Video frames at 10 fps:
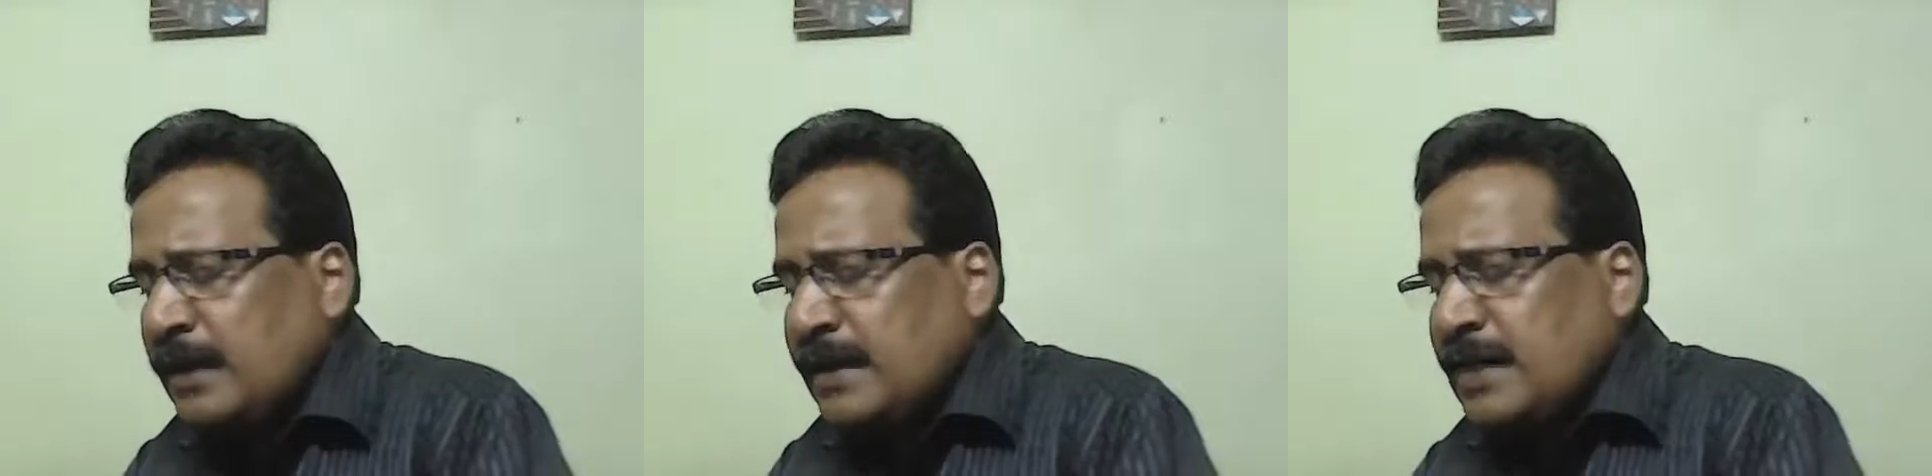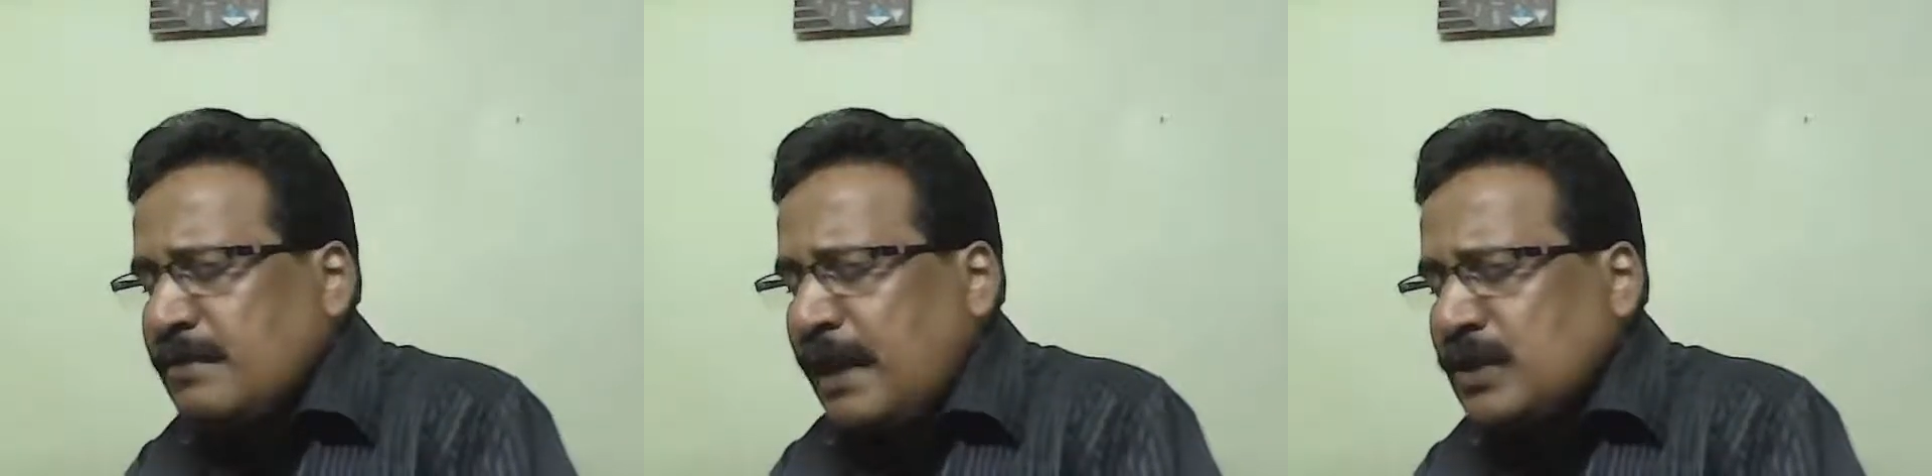
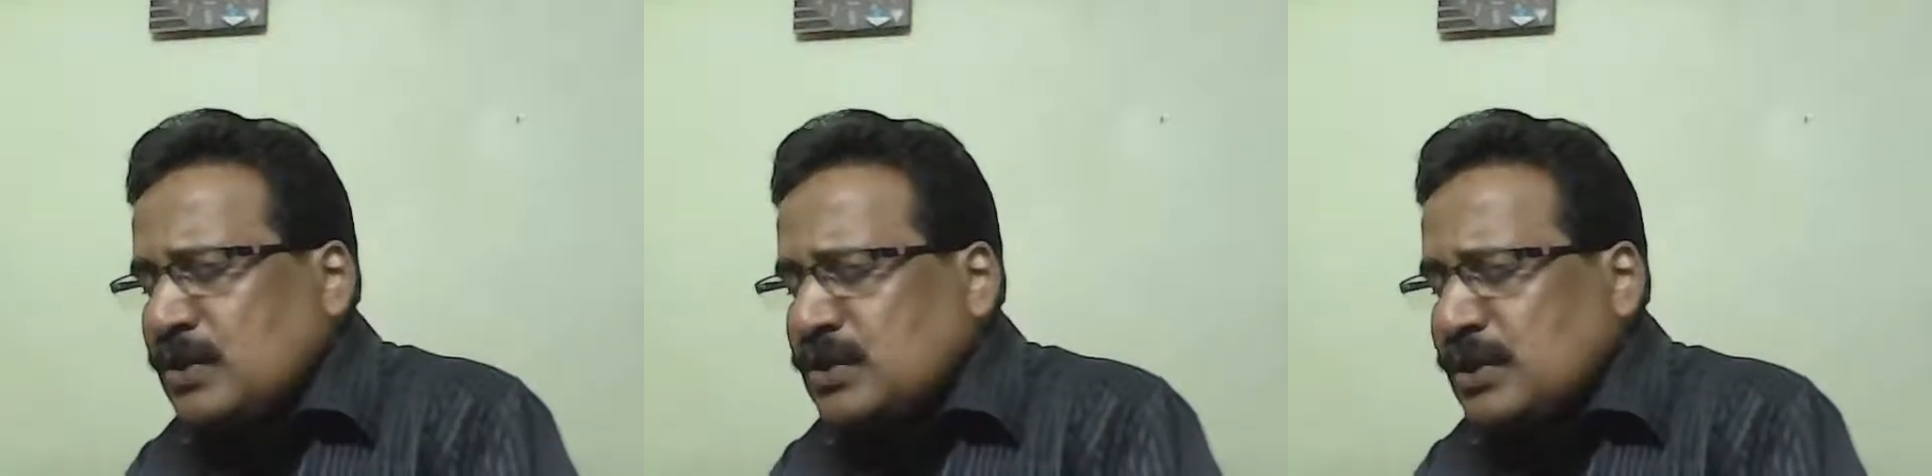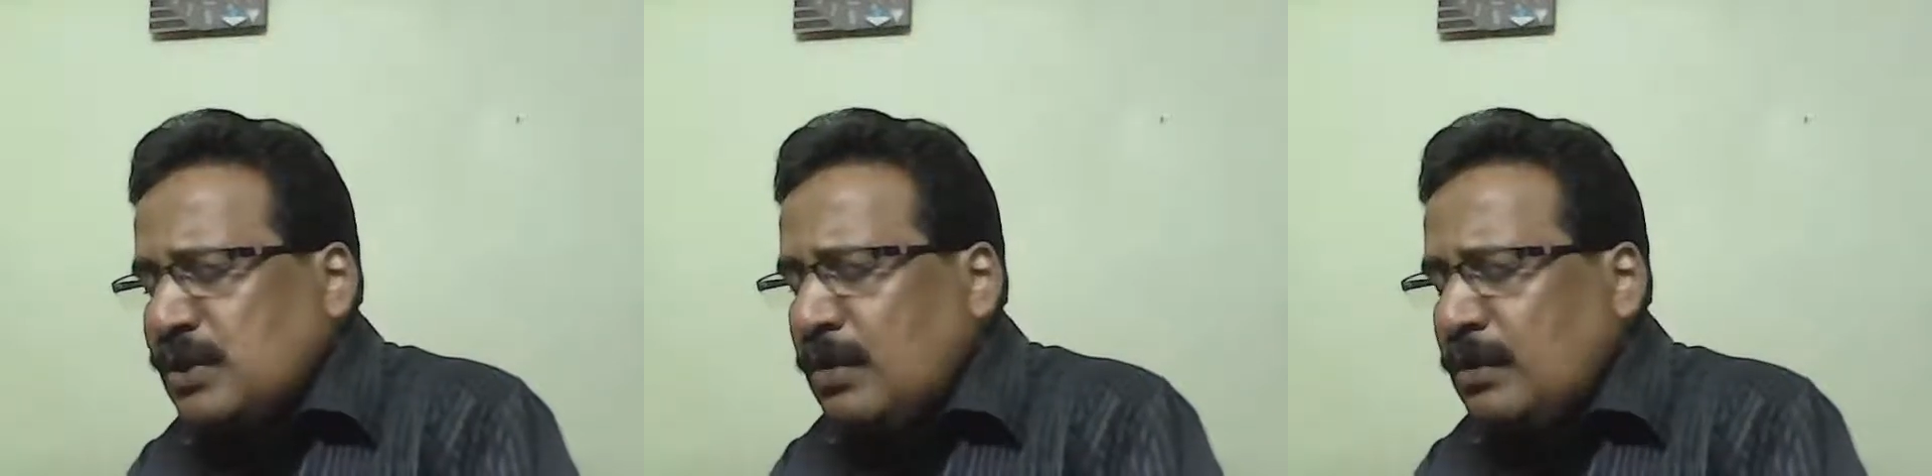Then minus
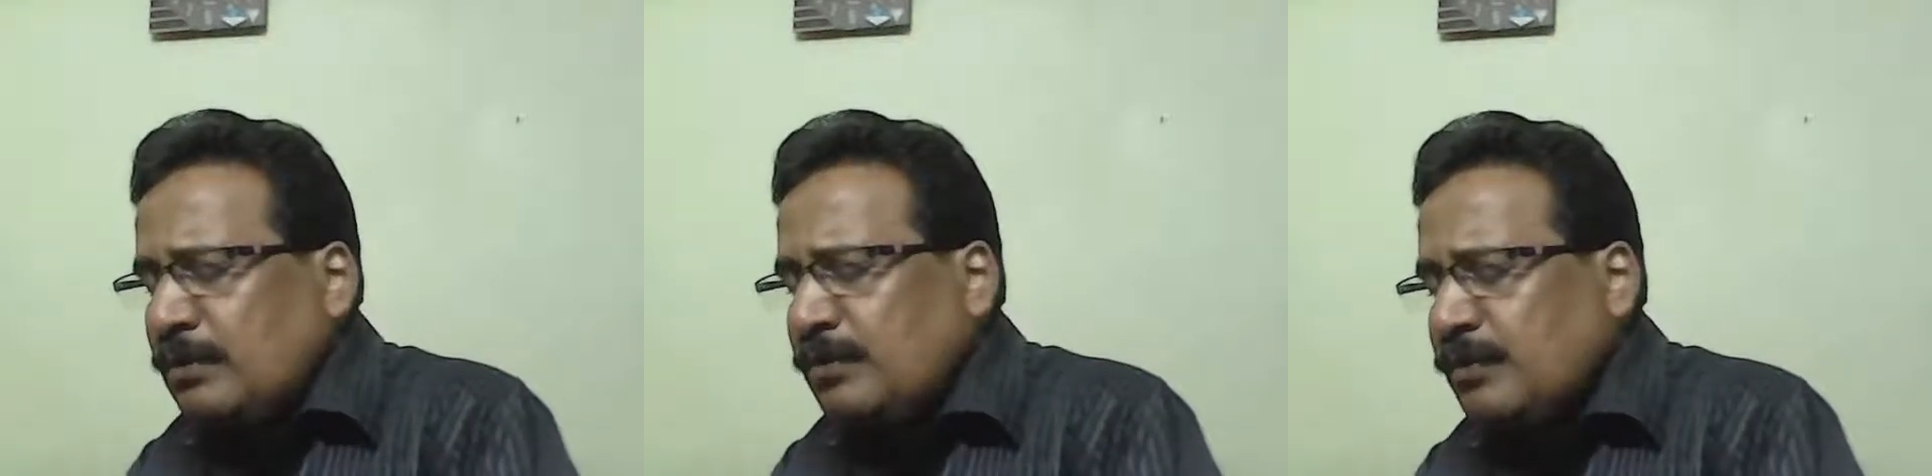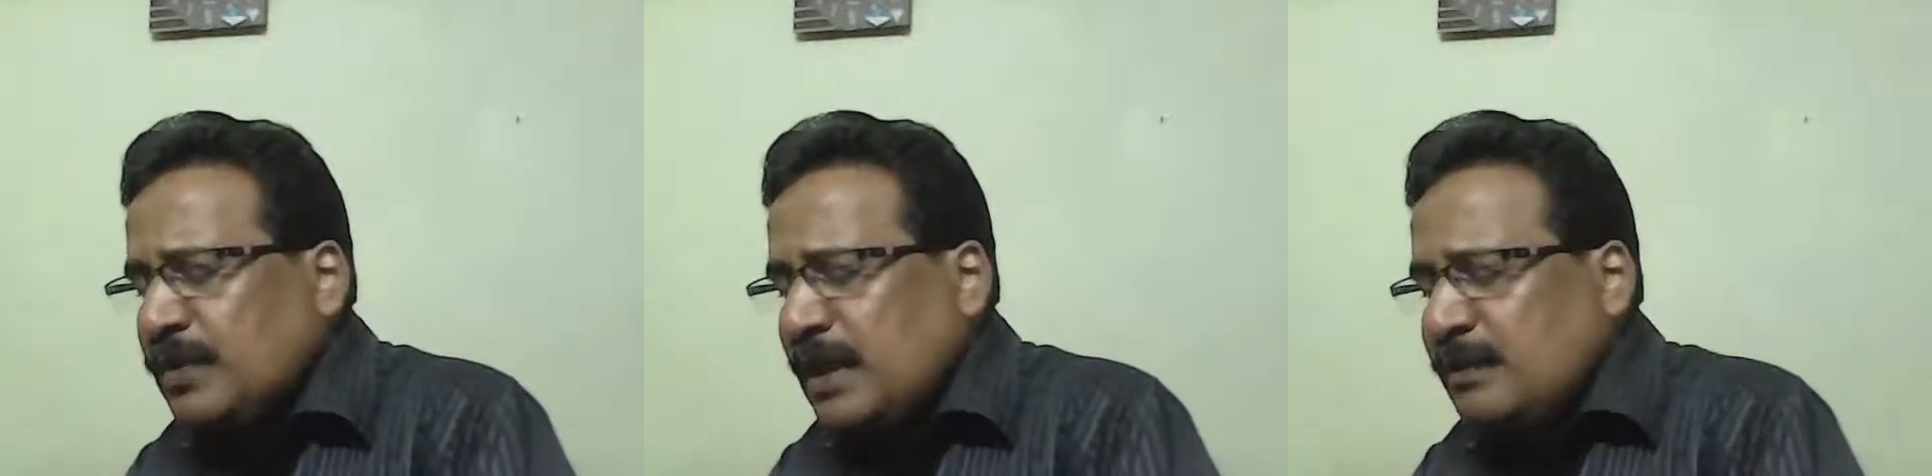0,
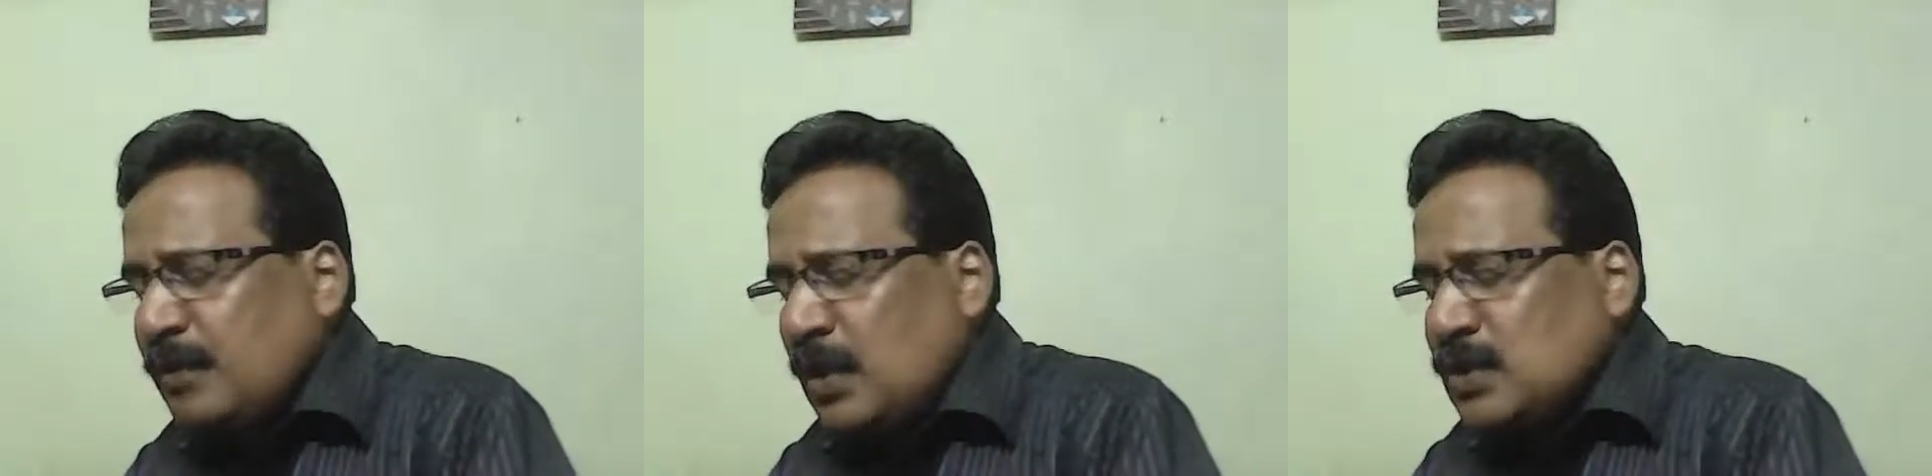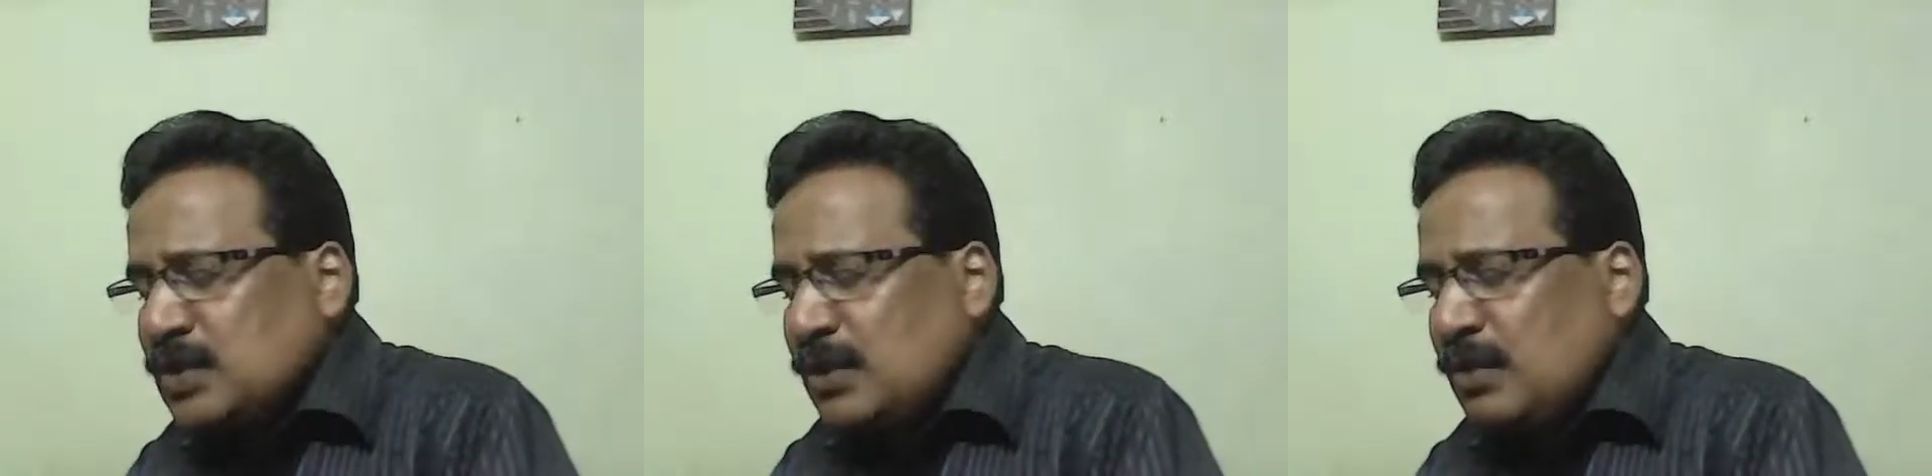then
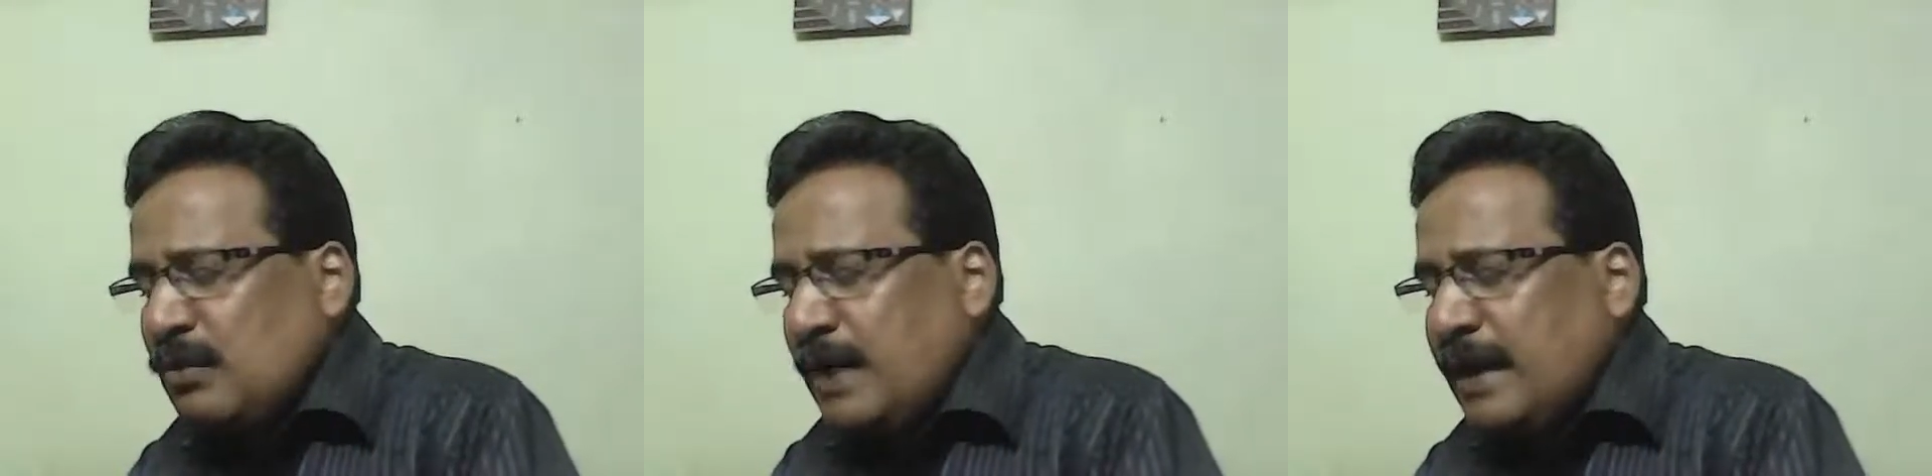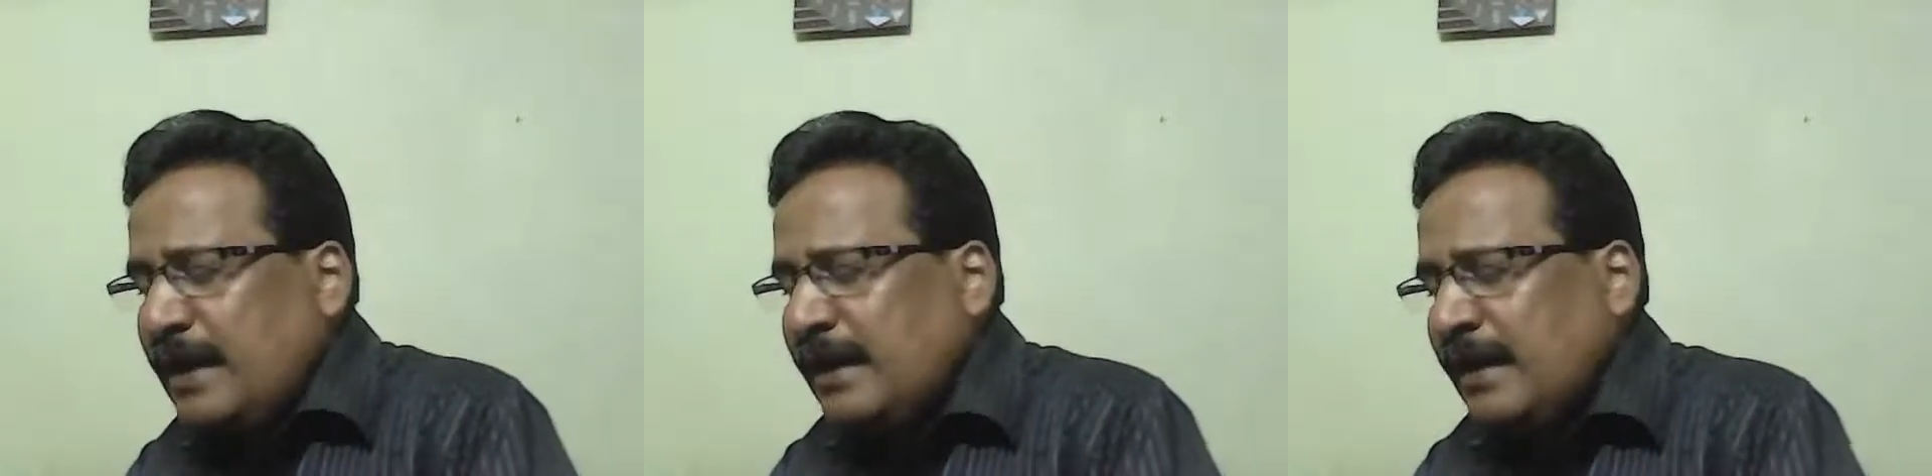plus 0.
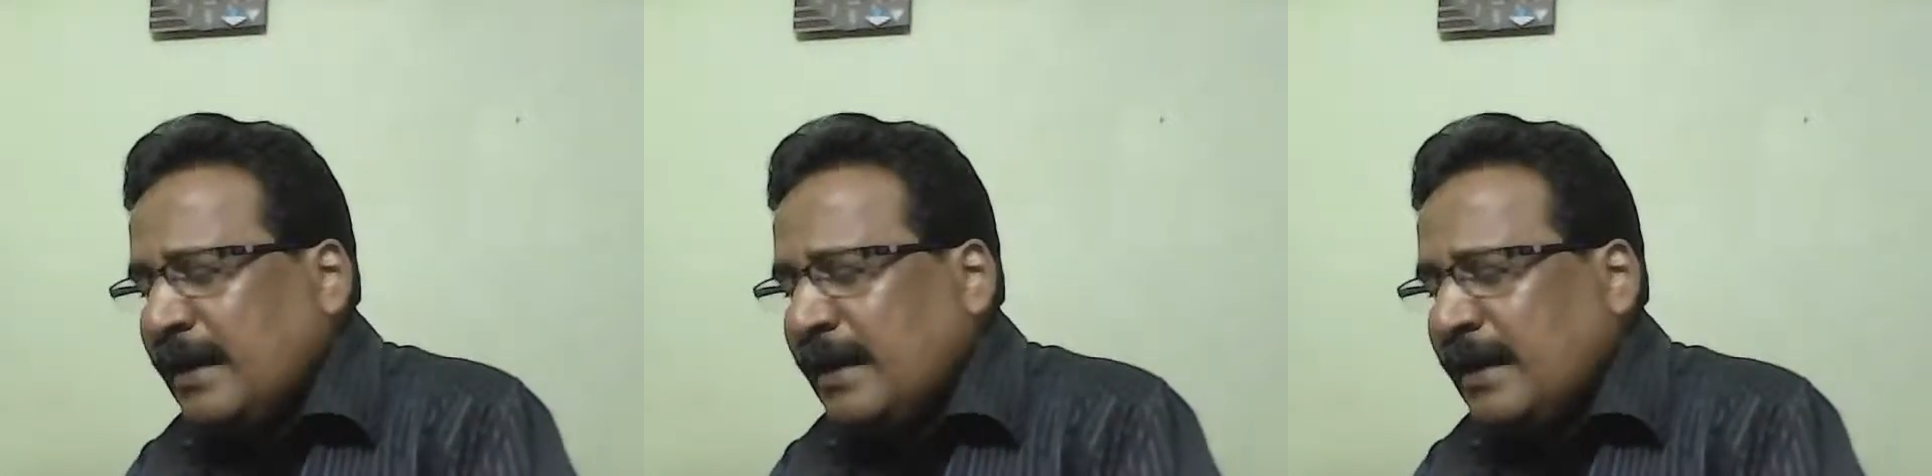Why?